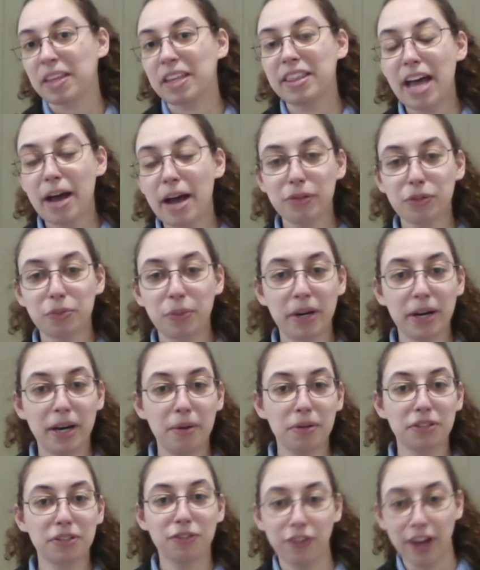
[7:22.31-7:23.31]
That was where he
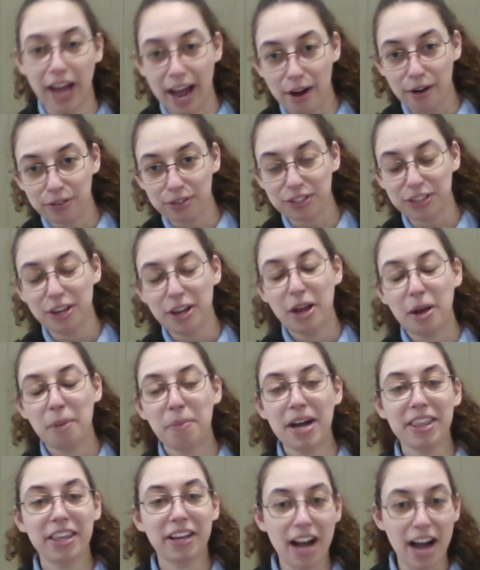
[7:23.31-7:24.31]
was found
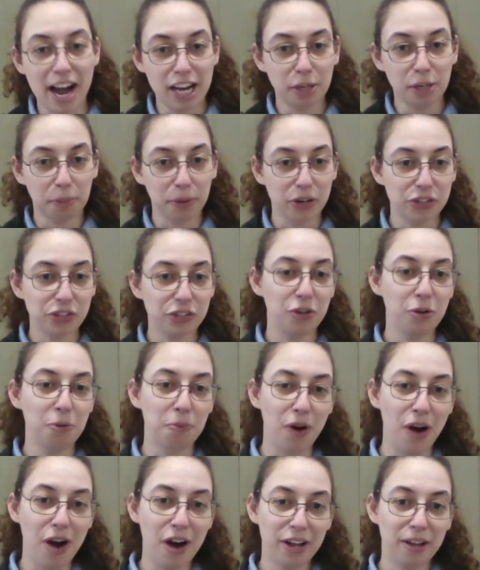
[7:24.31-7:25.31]
by the kind person who
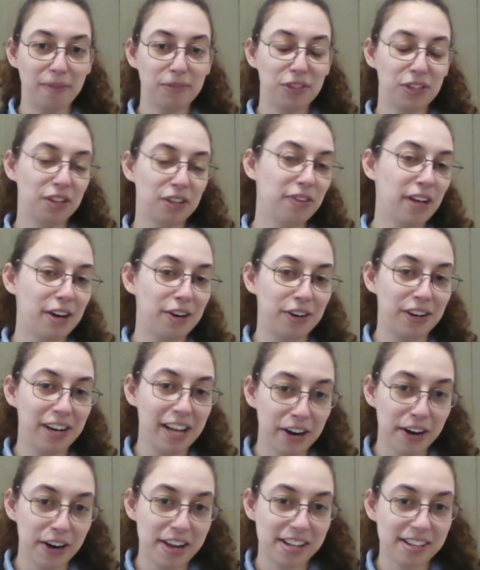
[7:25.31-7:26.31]
brought him to the
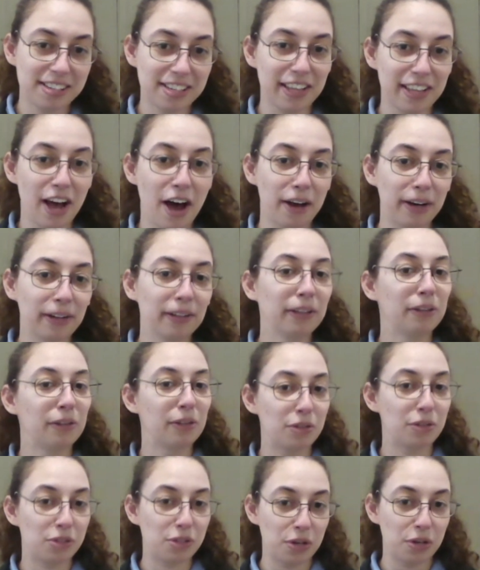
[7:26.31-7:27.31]
veterinarians at the
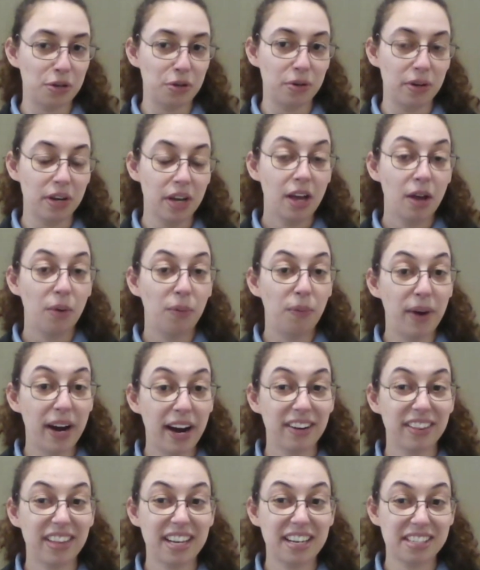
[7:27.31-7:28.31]
Honolulu Zoo,
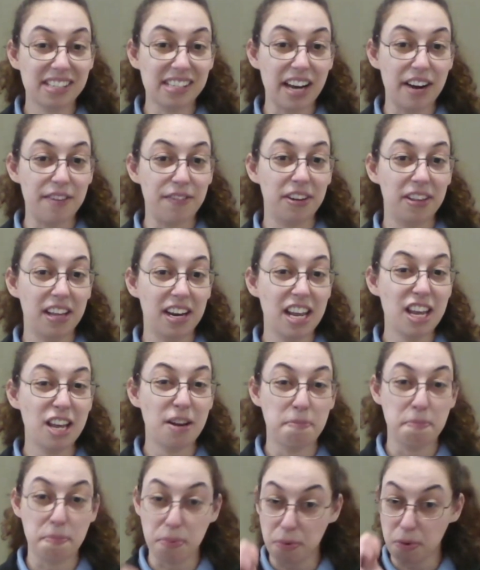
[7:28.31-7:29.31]
where they discovered that he
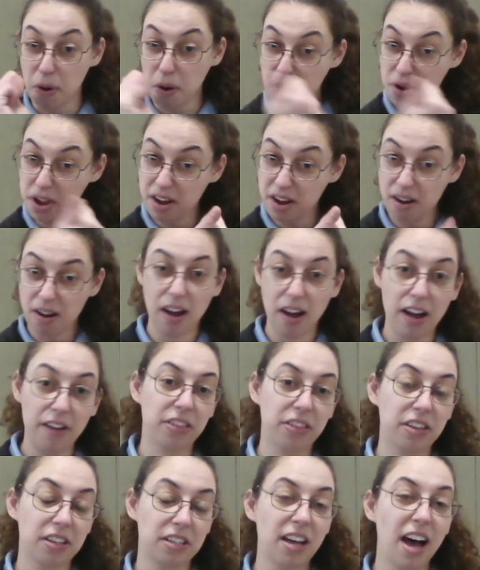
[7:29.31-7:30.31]
had broken
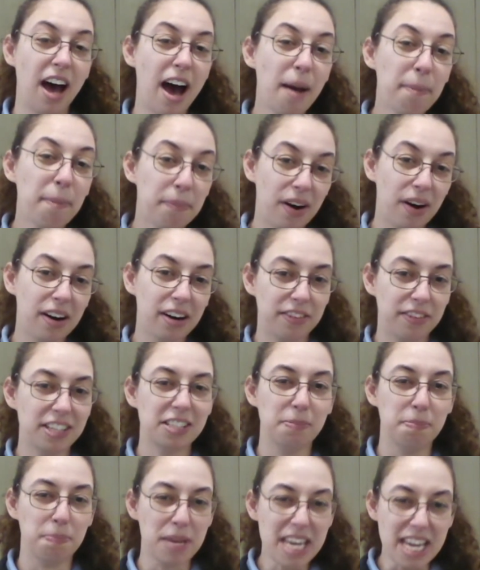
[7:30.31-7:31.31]
off the top part of
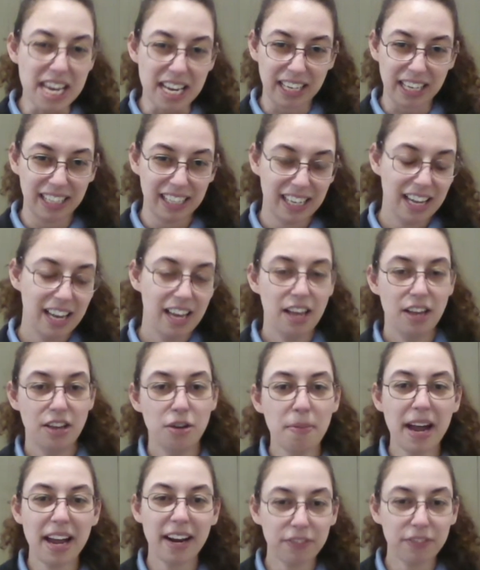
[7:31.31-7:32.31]
his beak
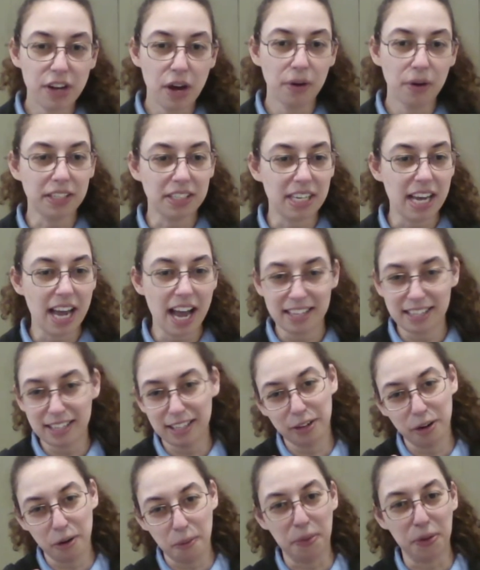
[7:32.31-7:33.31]
you might have noticed he has a
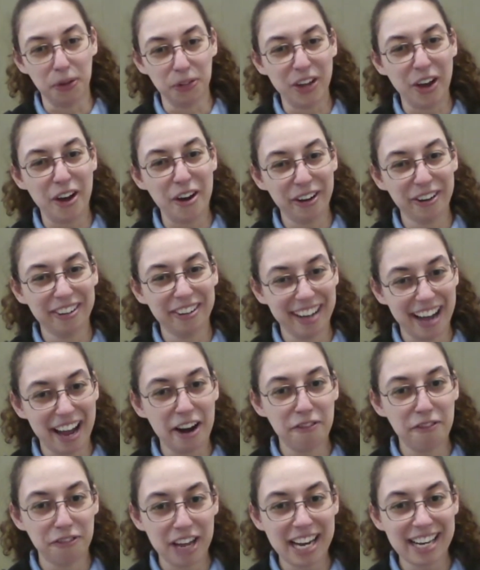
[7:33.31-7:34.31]
little bulldog
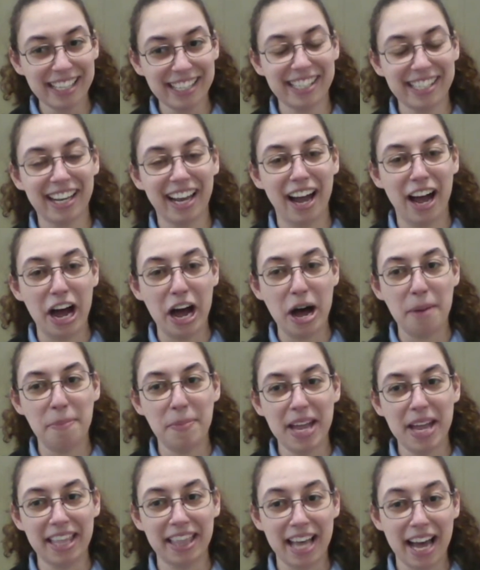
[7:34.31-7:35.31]
kind of face.
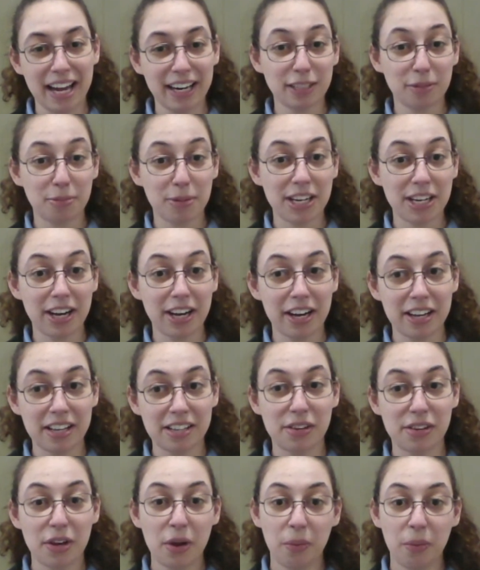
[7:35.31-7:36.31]
Um, and that is
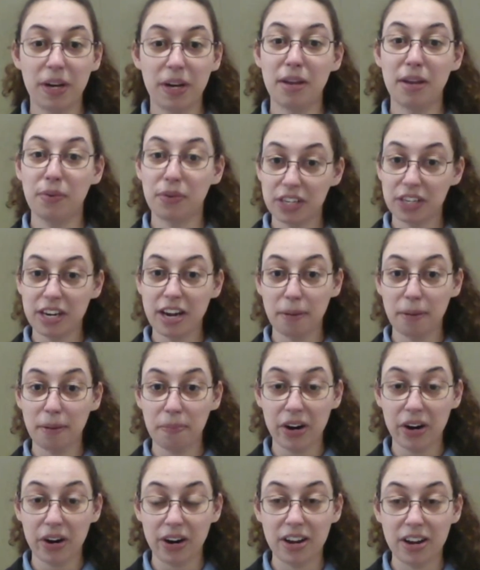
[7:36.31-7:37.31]
because when he was a young
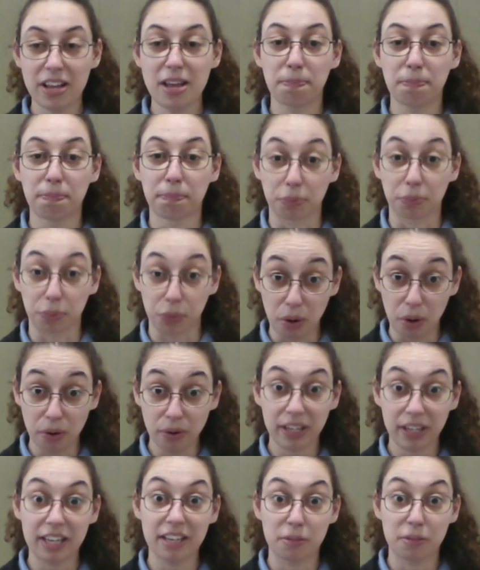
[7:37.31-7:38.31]
bird, he
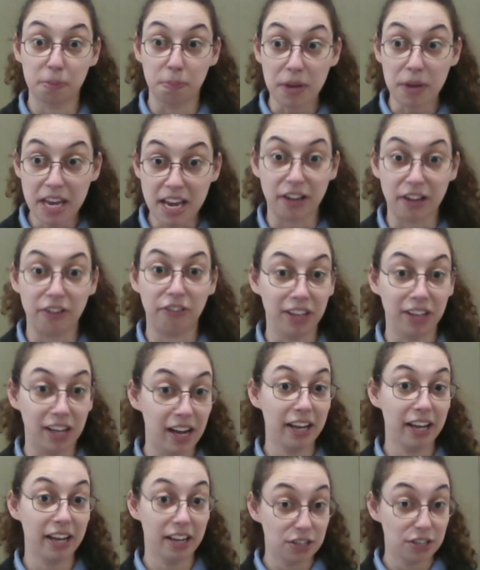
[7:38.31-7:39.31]
broke his beak
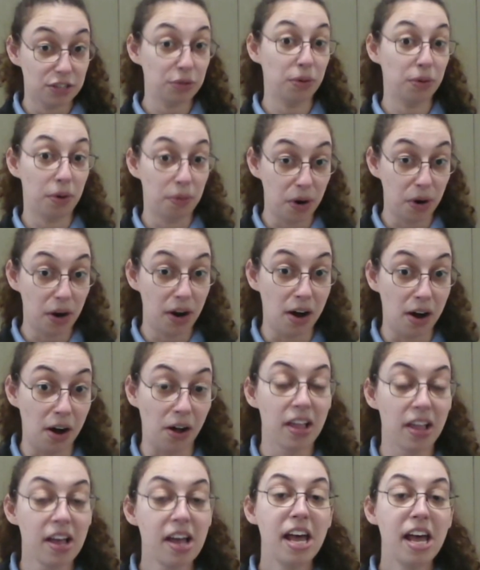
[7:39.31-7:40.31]
flying into a
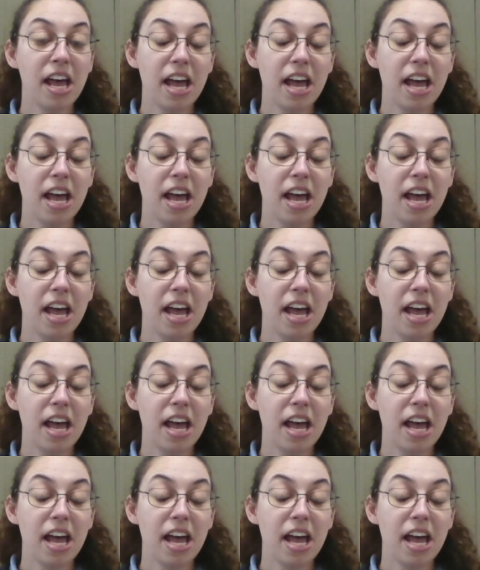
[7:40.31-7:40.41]
wall.